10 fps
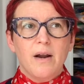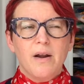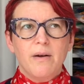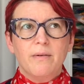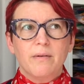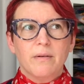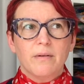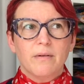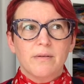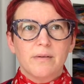know
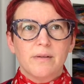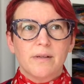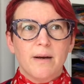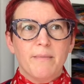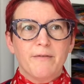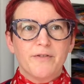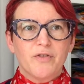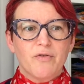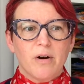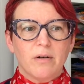some have
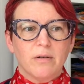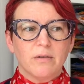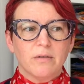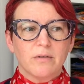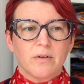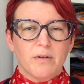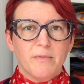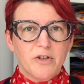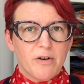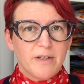struggled, or the
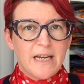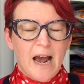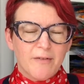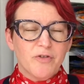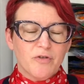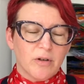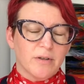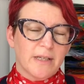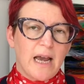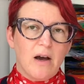majority have
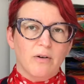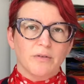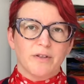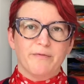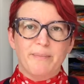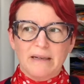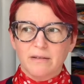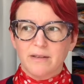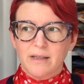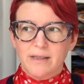struggled to get hold of
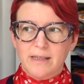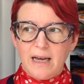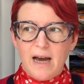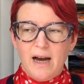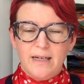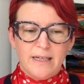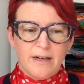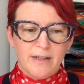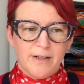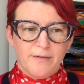builders to get
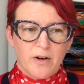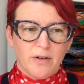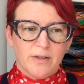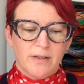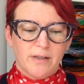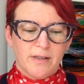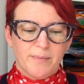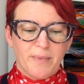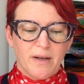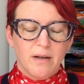ideas of costs,
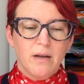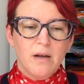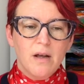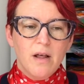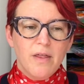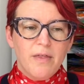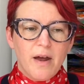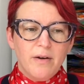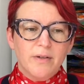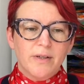but
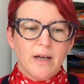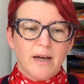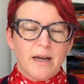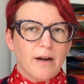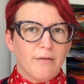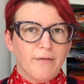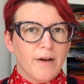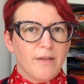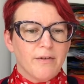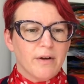those that are kind of
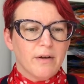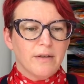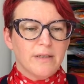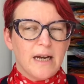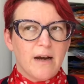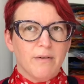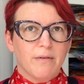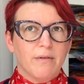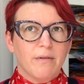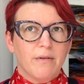further
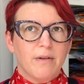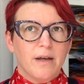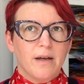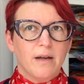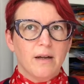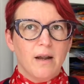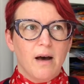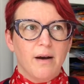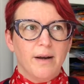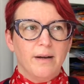down the
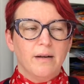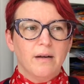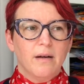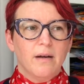line